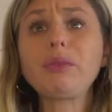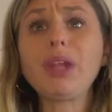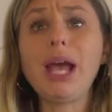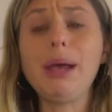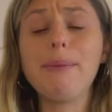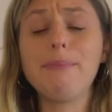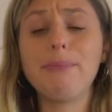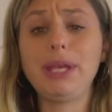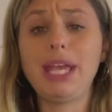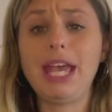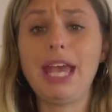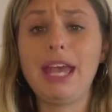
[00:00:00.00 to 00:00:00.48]

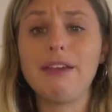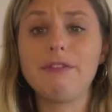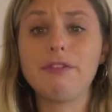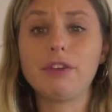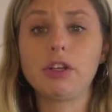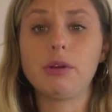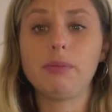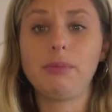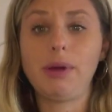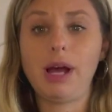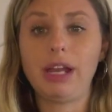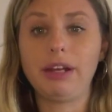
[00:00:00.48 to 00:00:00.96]
and
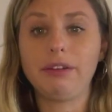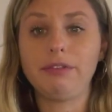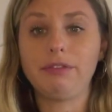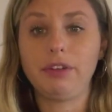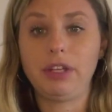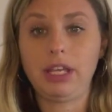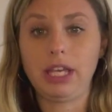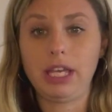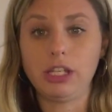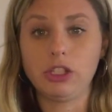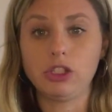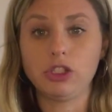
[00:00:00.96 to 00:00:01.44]
behavioral
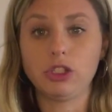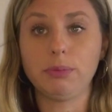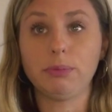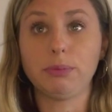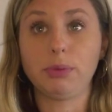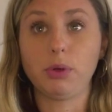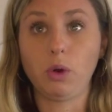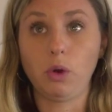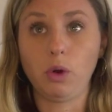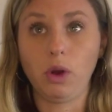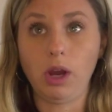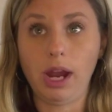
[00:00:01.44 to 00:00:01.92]
modification
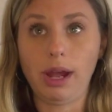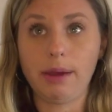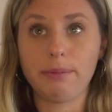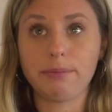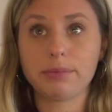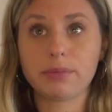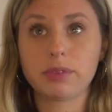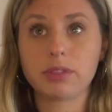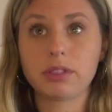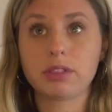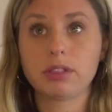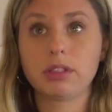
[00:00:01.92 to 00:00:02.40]

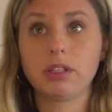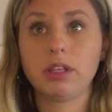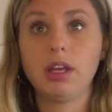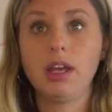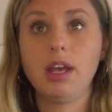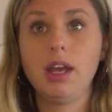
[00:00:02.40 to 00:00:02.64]
programs.